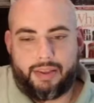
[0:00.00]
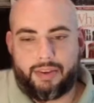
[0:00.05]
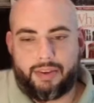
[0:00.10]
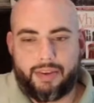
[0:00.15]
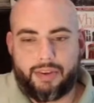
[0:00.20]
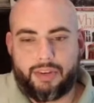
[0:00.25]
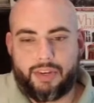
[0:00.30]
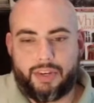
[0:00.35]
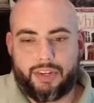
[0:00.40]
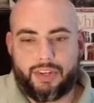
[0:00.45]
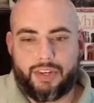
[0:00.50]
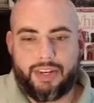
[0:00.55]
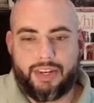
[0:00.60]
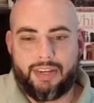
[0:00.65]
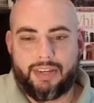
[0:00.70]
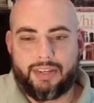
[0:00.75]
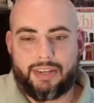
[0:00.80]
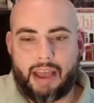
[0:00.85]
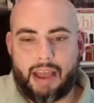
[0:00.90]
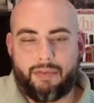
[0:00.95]
she,
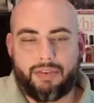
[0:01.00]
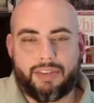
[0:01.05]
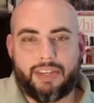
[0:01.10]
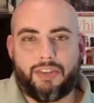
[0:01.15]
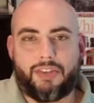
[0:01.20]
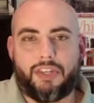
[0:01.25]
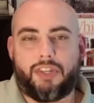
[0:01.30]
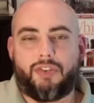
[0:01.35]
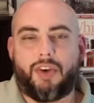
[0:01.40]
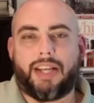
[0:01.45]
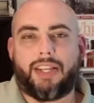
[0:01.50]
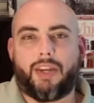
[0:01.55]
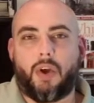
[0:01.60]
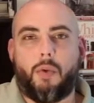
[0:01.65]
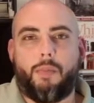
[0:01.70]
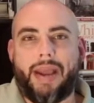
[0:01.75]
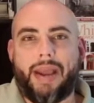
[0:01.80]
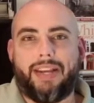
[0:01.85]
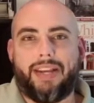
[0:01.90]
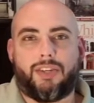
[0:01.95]
she's ever since she tried to go
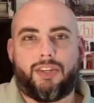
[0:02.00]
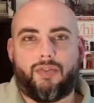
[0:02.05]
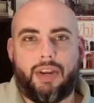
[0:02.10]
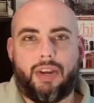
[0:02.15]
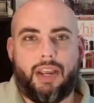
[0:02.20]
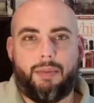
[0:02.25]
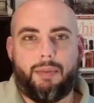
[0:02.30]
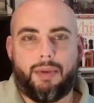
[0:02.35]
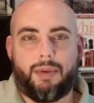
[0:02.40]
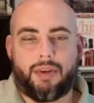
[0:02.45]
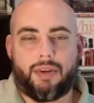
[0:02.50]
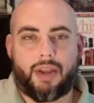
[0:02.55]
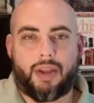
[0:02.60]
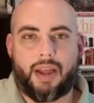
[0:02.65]
mainstream and,